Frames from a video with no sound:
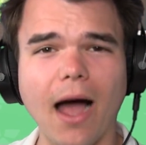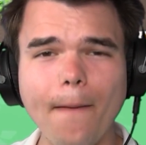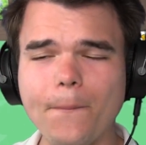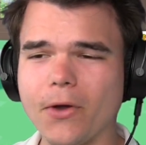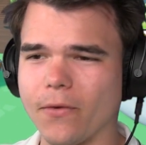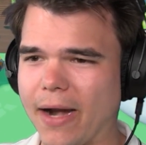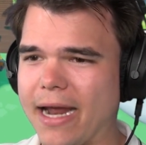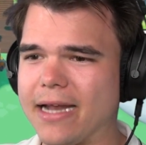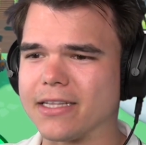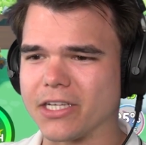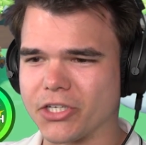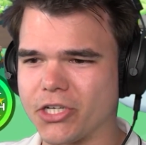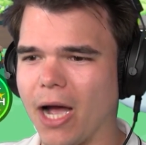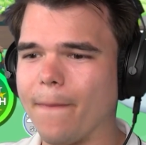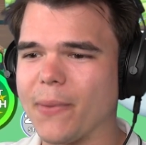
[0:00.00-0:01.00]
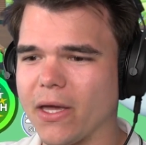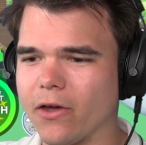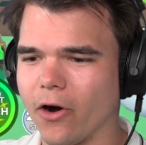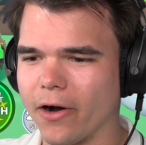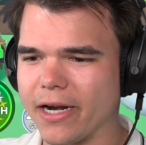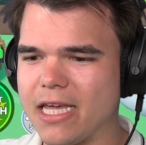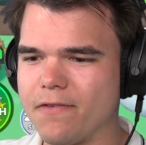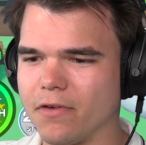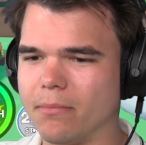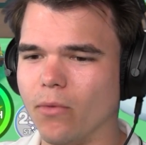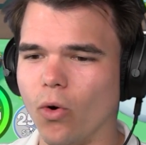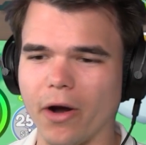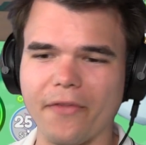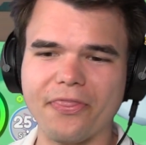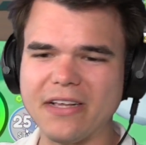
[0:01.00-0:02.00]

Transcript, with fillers: upgrade the shopping cart even more.